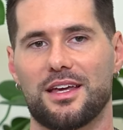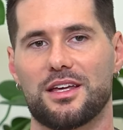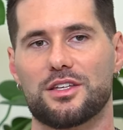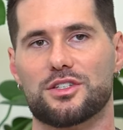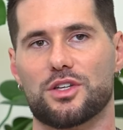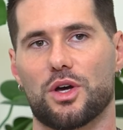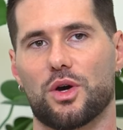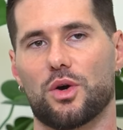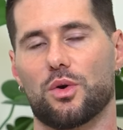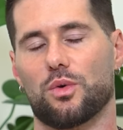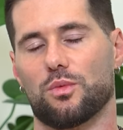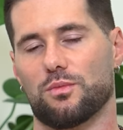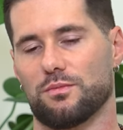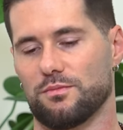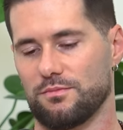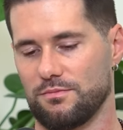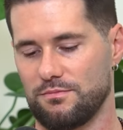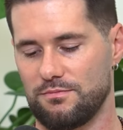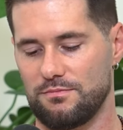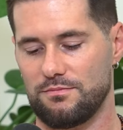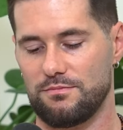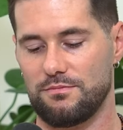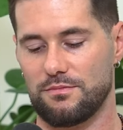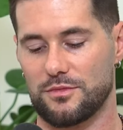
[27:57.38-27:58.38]
So,
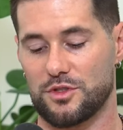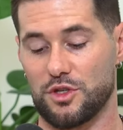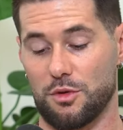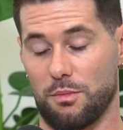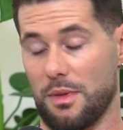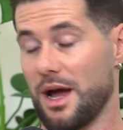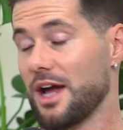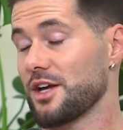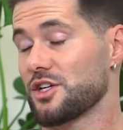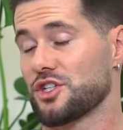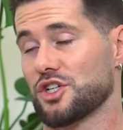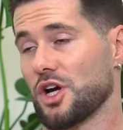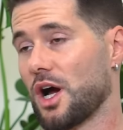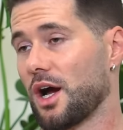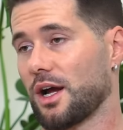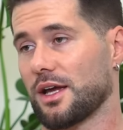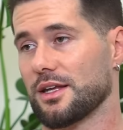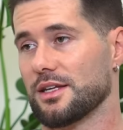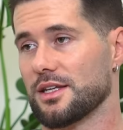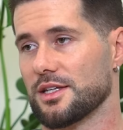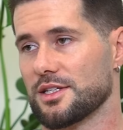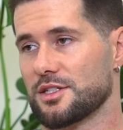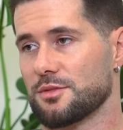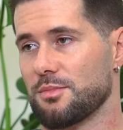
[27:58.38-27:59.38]
to my shock
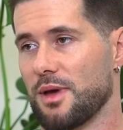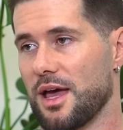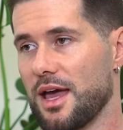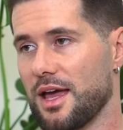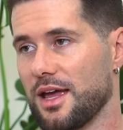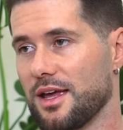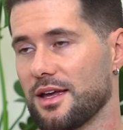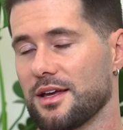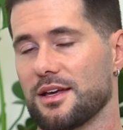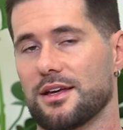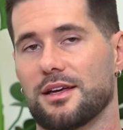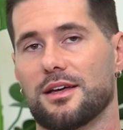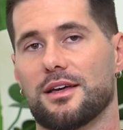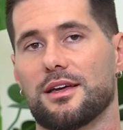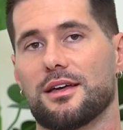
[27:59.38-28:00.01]
and dismay,